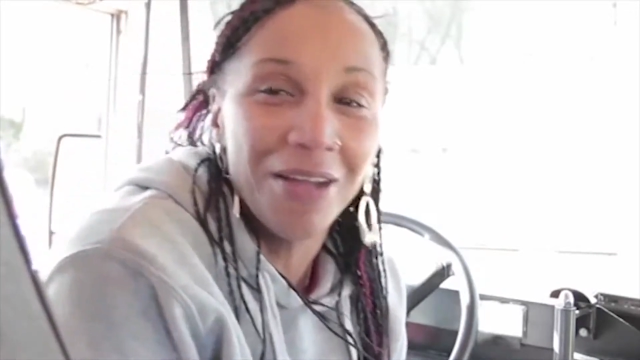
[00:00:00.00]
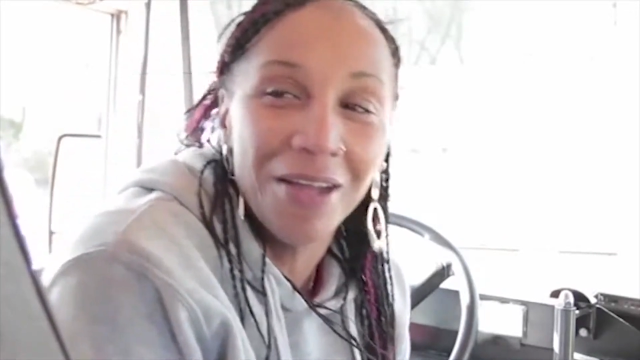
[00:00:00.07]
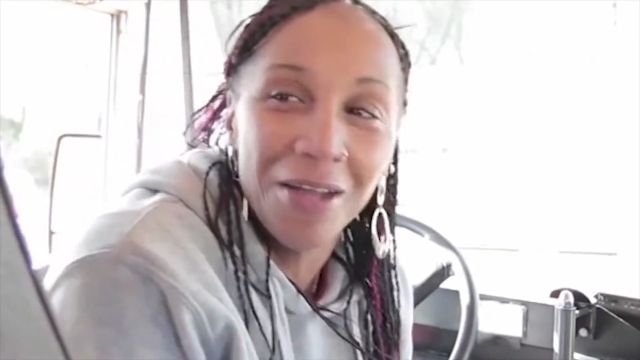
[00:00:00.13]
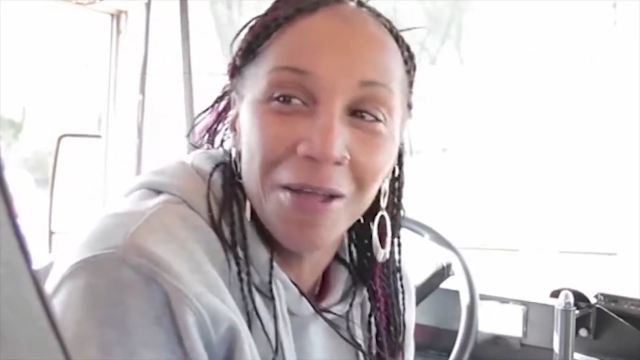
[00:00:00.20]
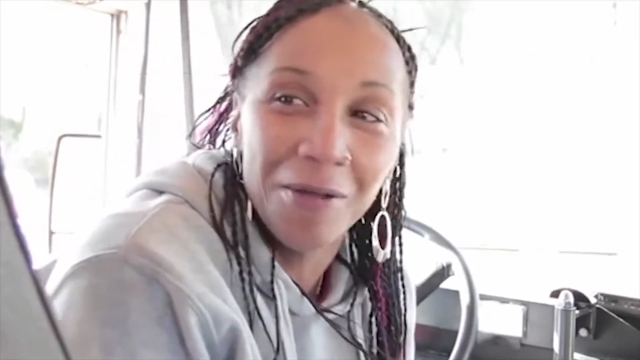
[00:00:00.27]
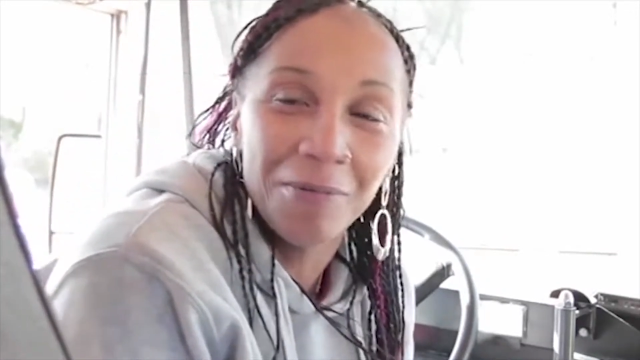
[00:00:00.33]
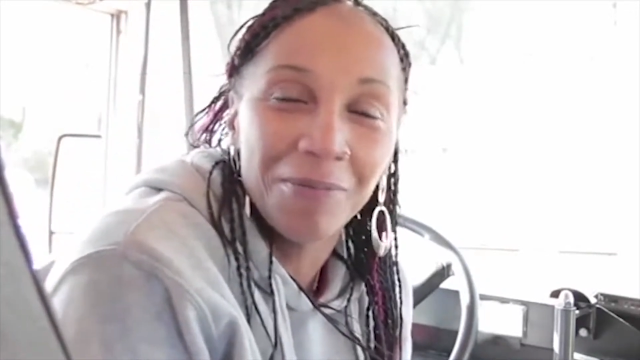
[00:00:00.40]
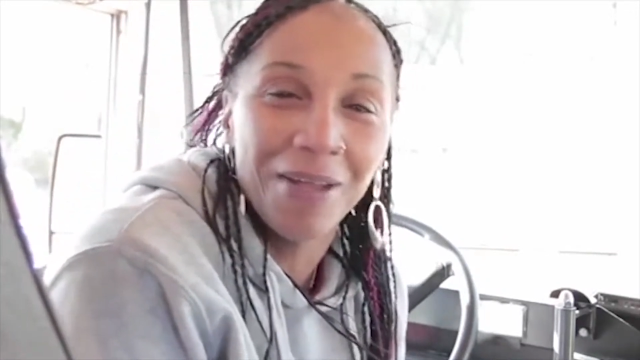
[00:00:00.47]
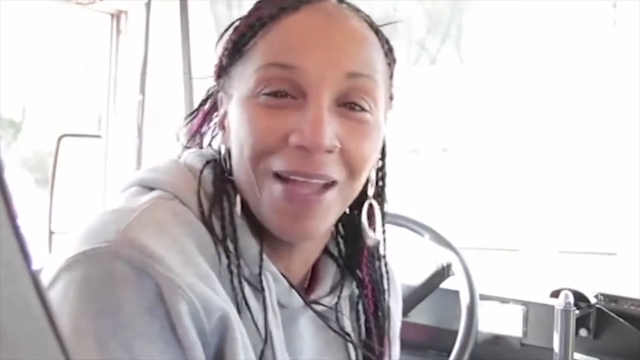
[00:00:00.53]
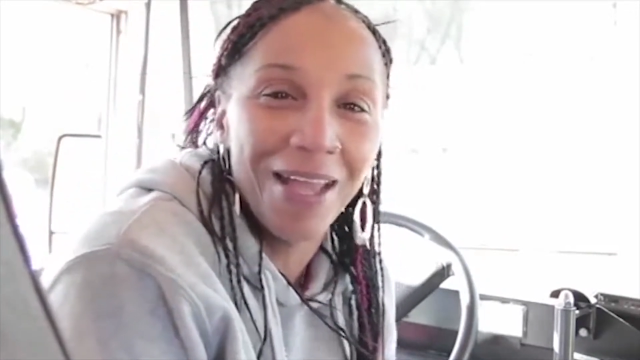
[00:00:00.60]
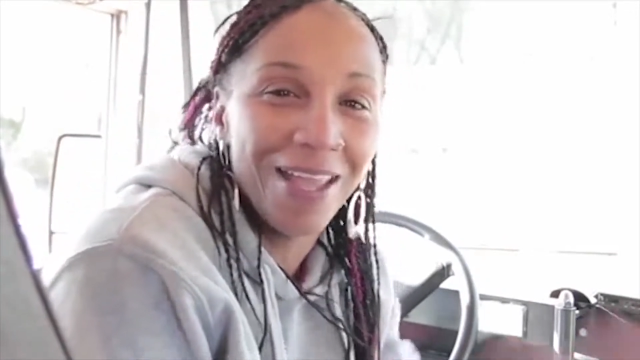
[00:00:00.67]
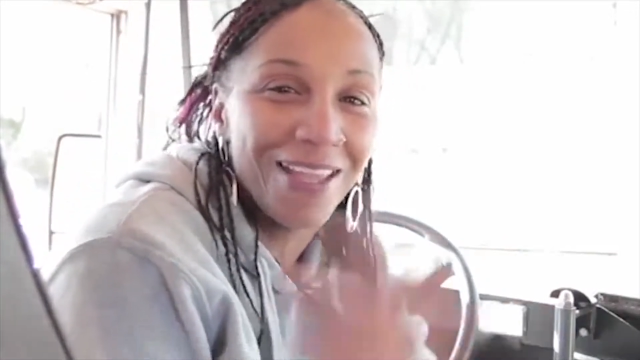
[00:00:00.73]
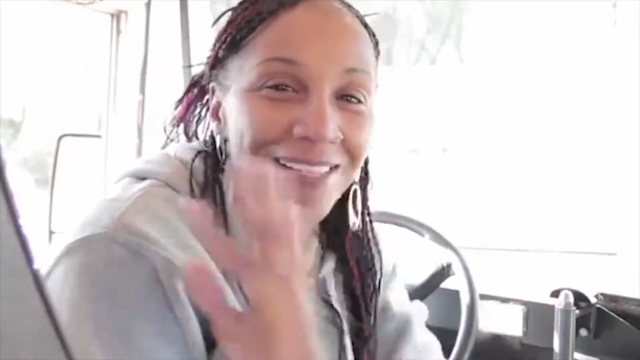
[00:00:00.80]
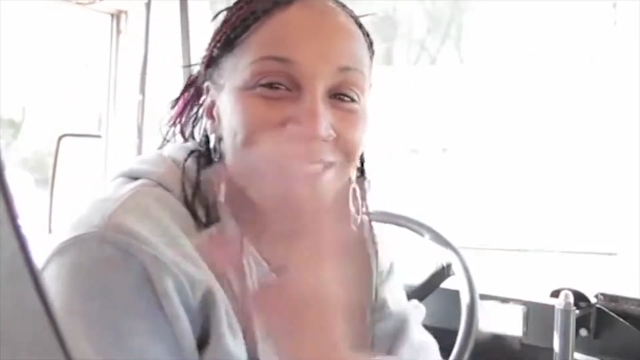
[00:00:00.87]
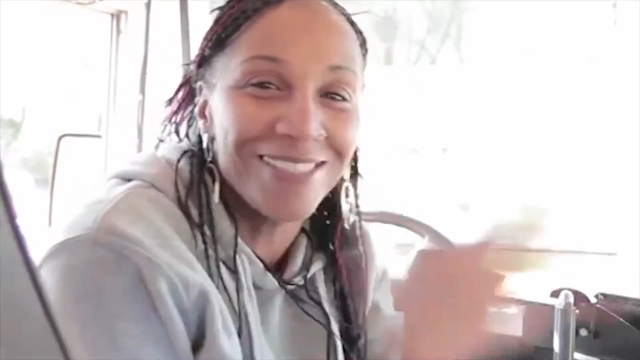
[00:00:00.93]
Um,
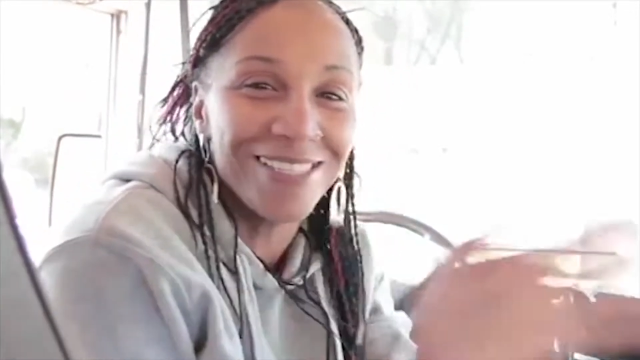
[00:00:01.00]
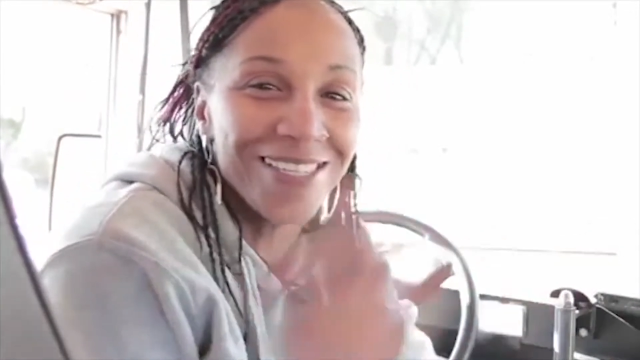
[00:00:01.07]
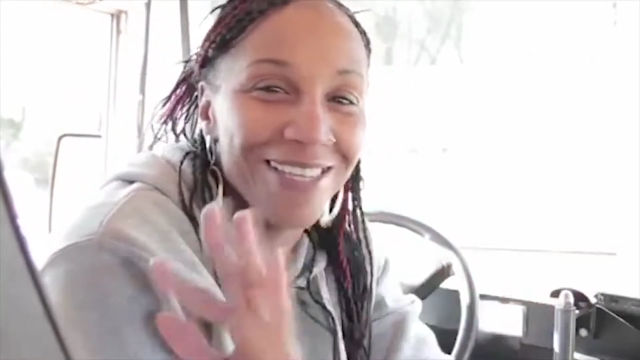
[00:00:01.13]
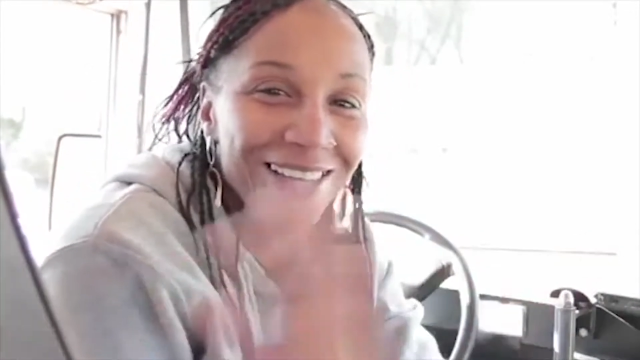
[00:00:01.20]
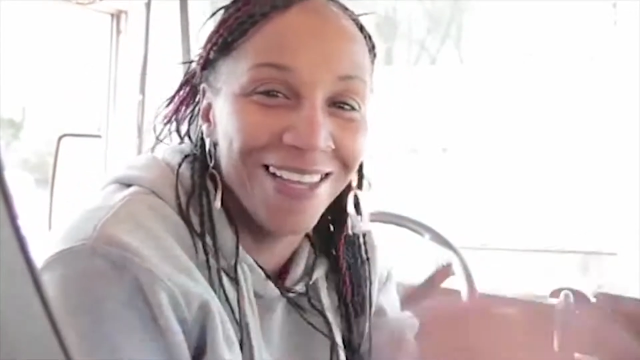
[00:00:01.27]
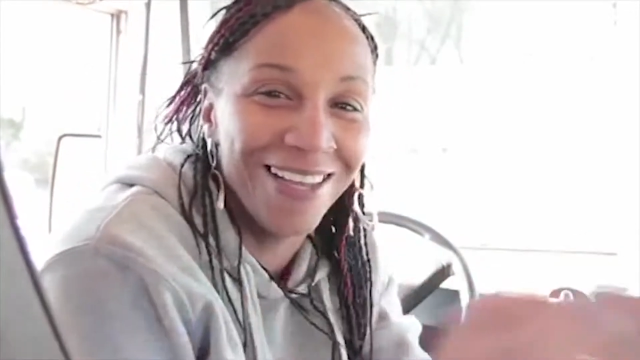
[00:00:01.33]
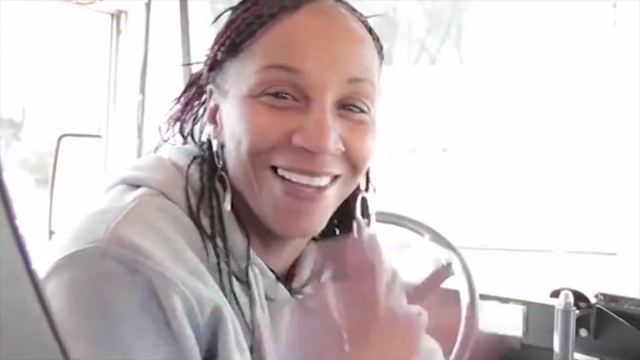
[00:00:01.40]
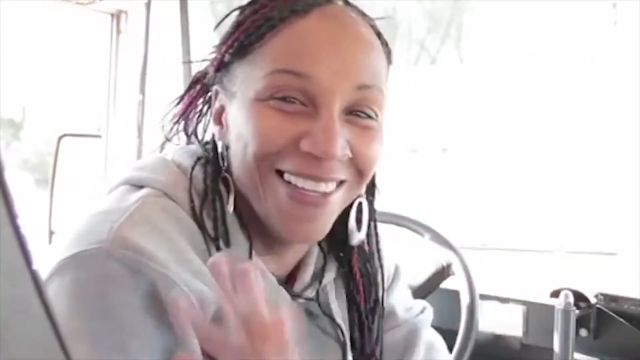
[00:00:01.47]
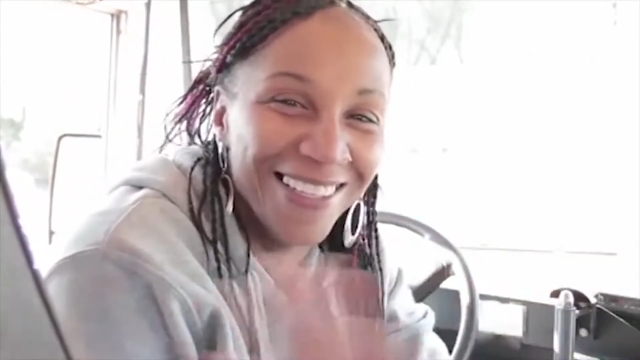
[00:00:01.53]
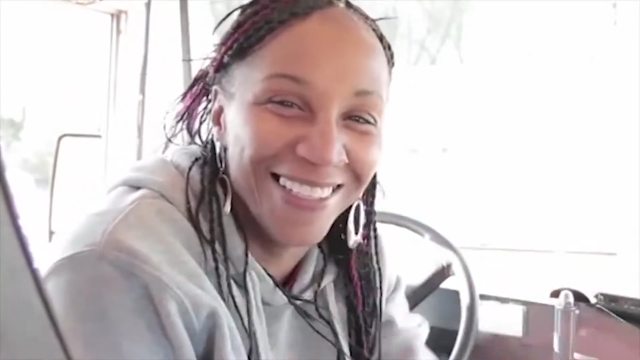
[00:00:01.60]
hi, Sia.